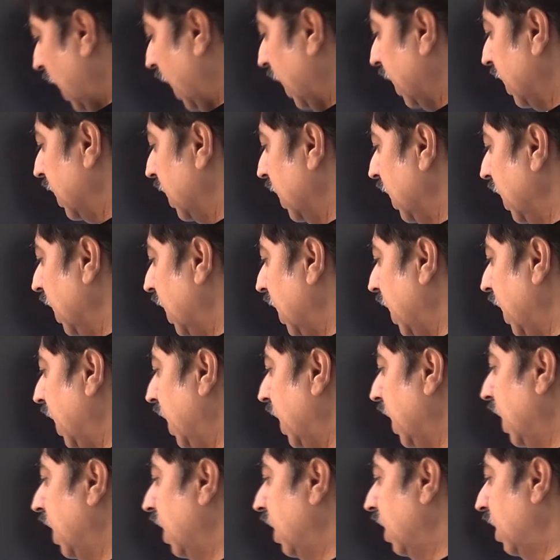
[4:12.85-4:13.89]

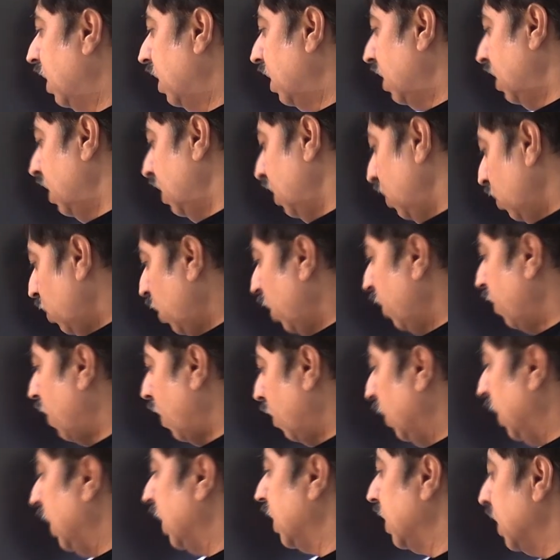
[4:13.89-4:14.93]
accelerated uniformly.